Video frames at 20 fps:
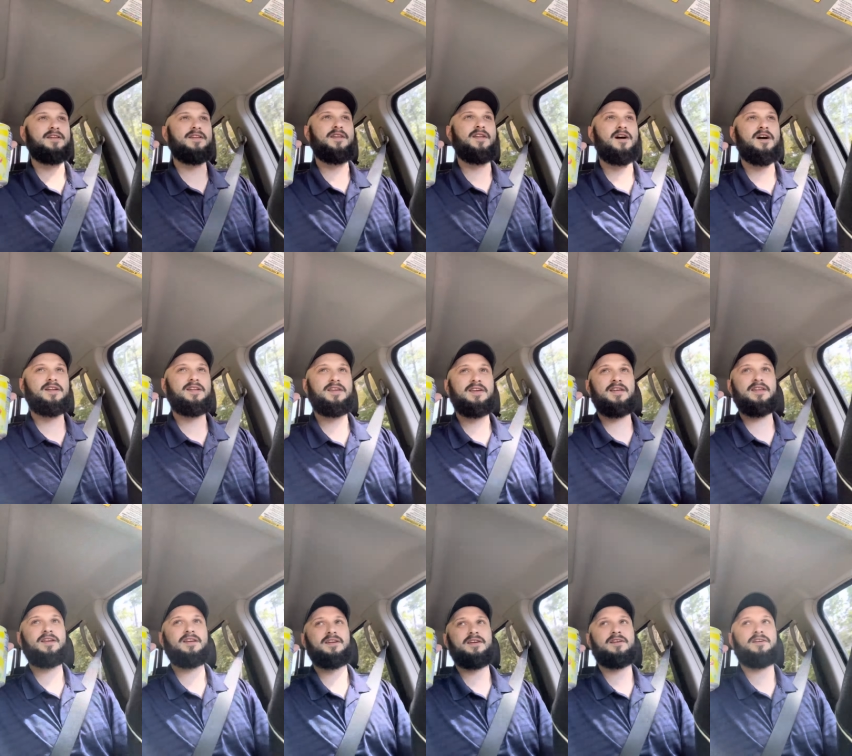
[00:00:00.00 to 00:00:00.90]
not
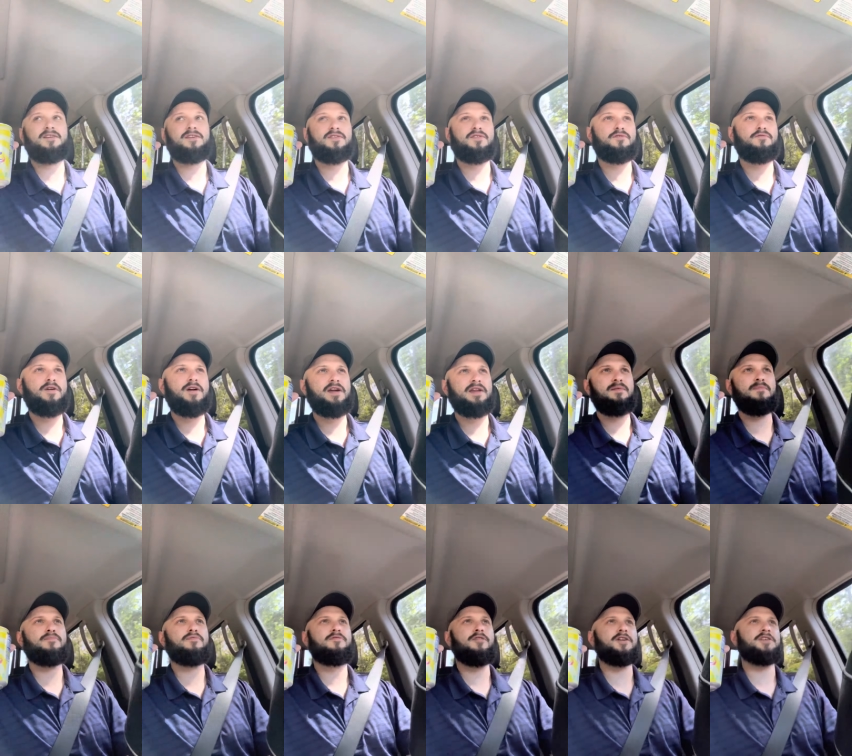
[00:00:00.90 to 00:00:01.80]
getting the right
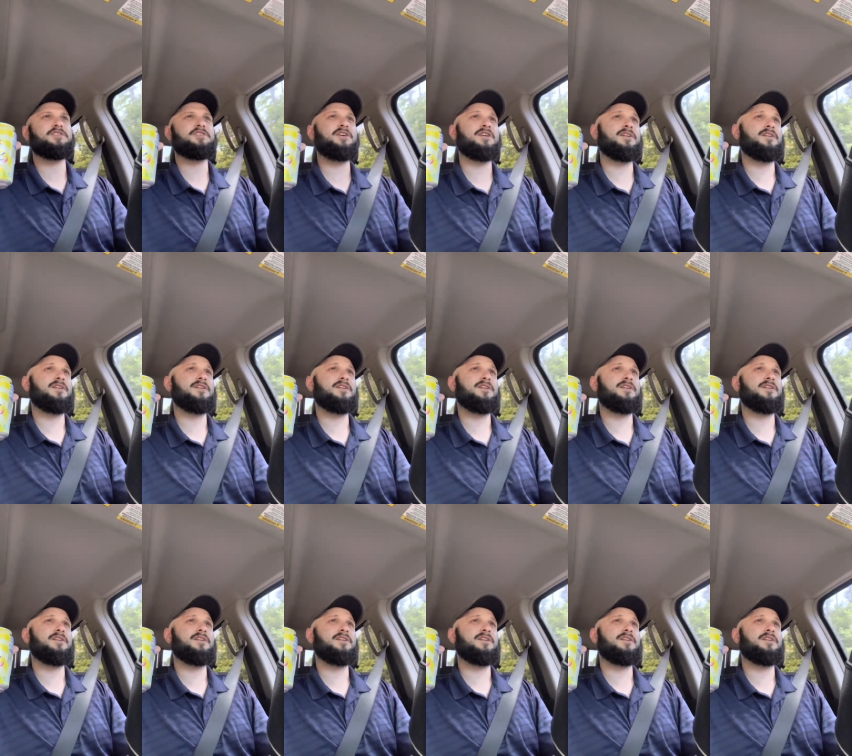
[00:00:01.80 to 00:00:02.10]
impression.